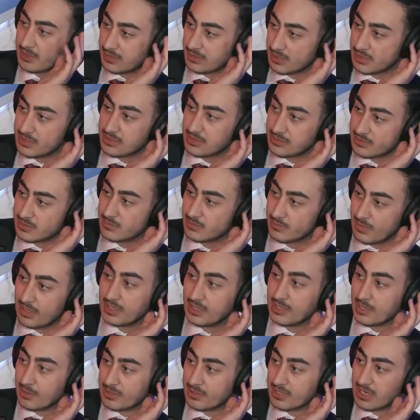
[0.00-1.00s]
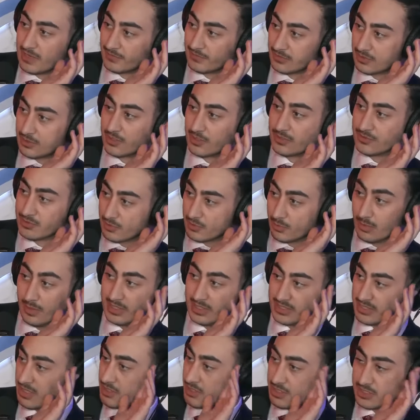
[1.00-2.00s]
this isn't me going after Coles or
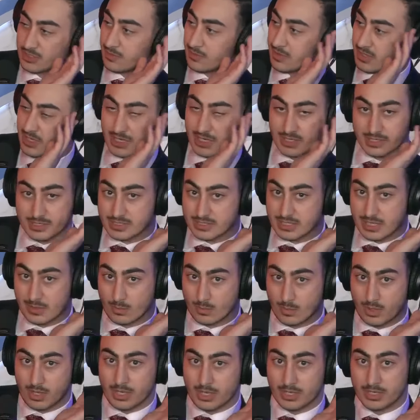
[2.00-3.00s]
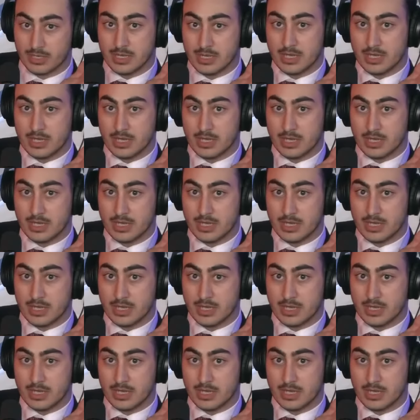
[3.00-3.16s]
Woolies. I just want to understand why.